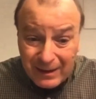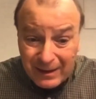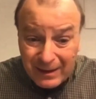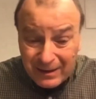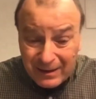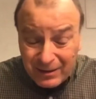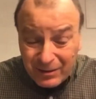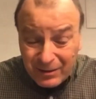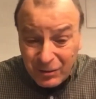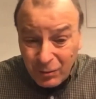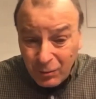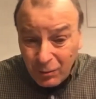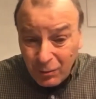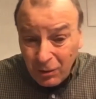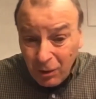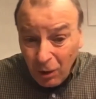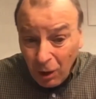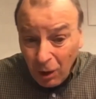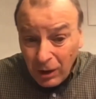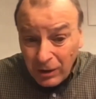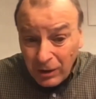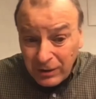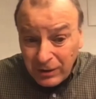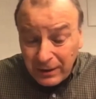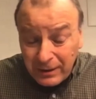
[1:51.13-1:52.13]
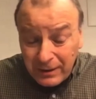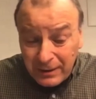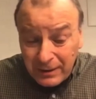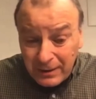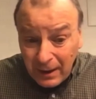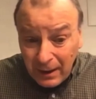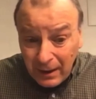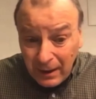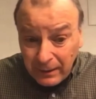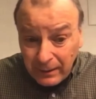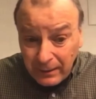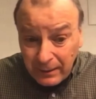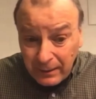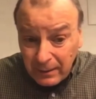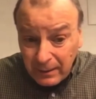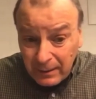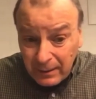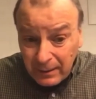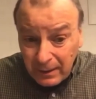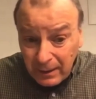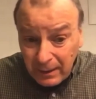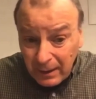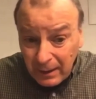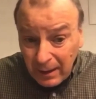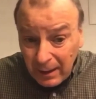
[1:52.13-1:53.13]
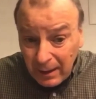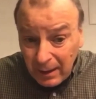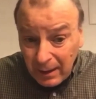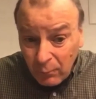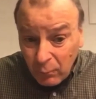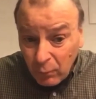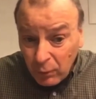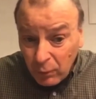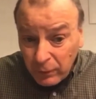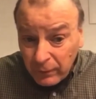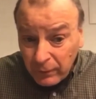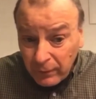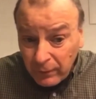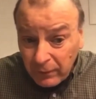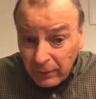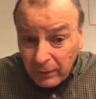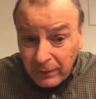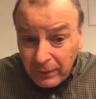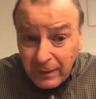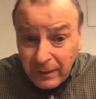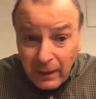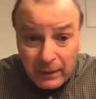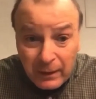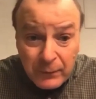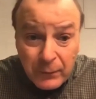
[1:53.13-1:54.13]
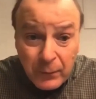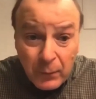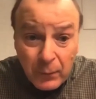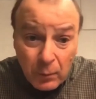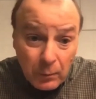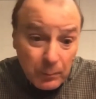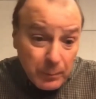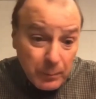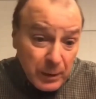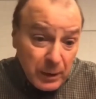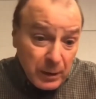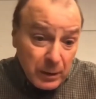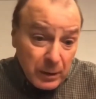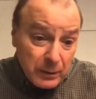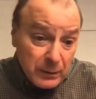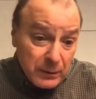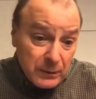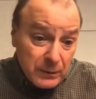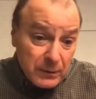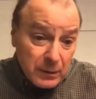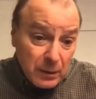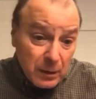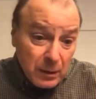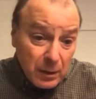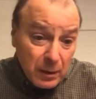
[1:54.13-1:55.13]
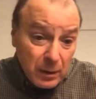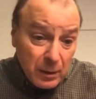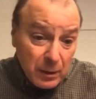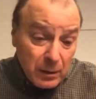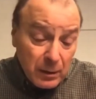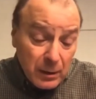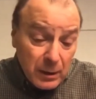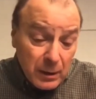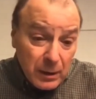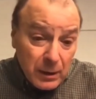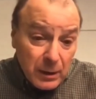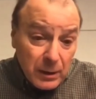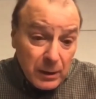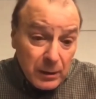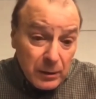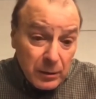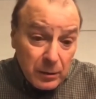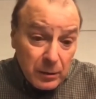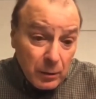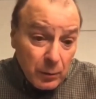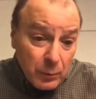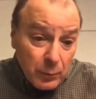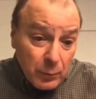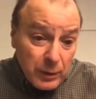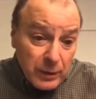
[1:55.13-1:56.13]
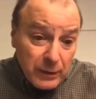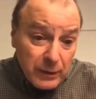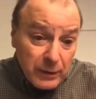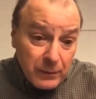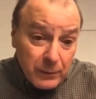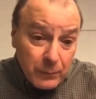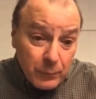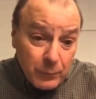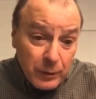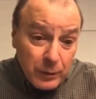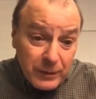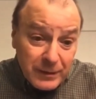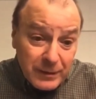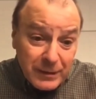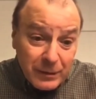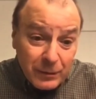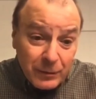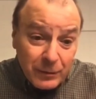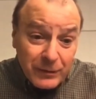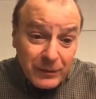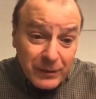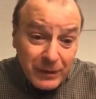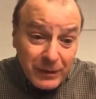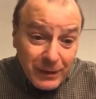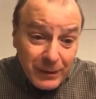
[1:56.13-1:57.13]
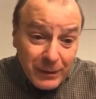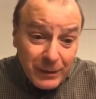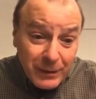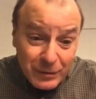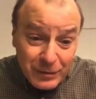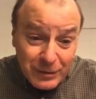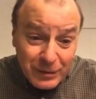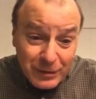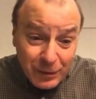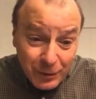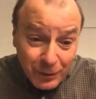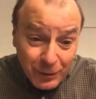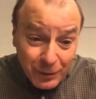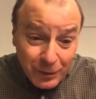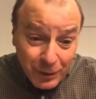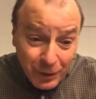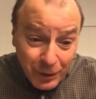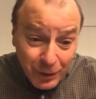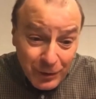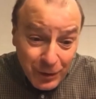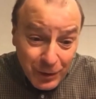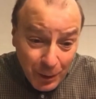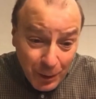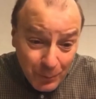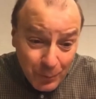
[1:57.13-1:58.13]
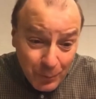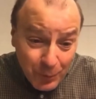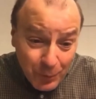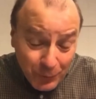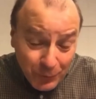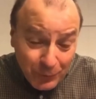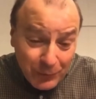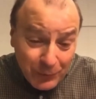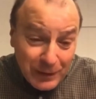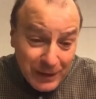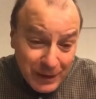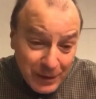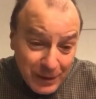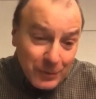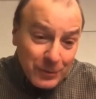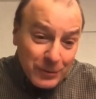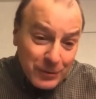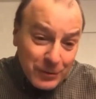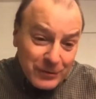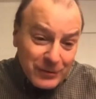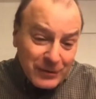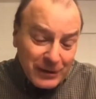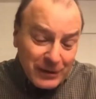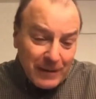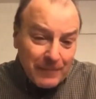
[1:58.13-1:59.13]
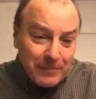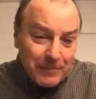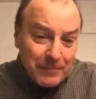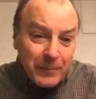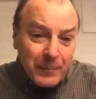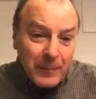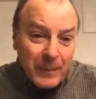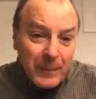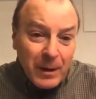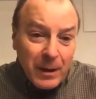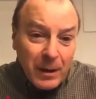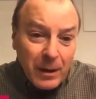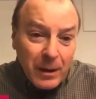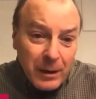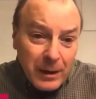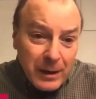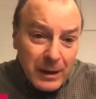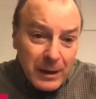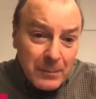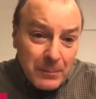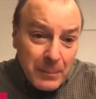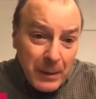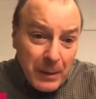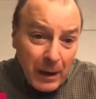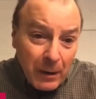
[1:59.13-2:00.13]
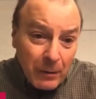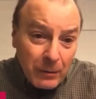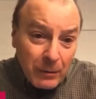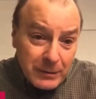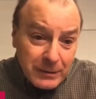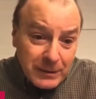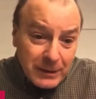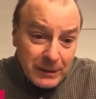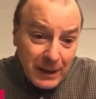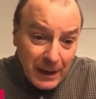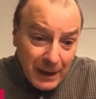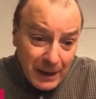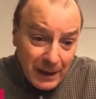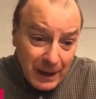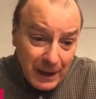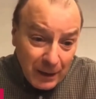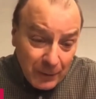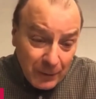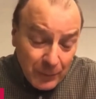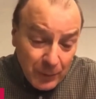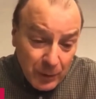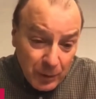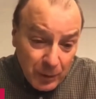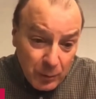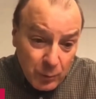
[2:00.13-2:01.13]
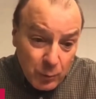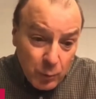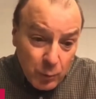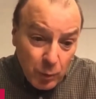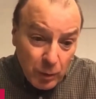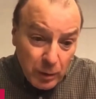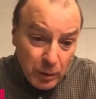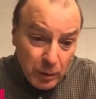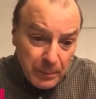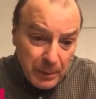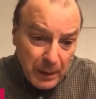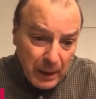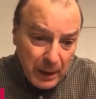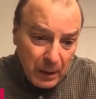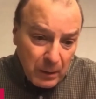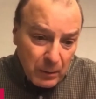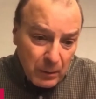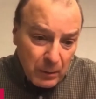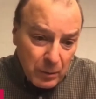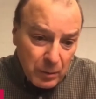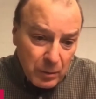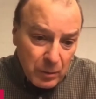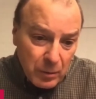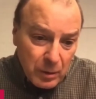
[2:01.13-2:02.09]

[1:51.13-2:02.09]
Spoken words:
large extent, it was successful because we still see there's still a number of leaders in power today in Africa who were in power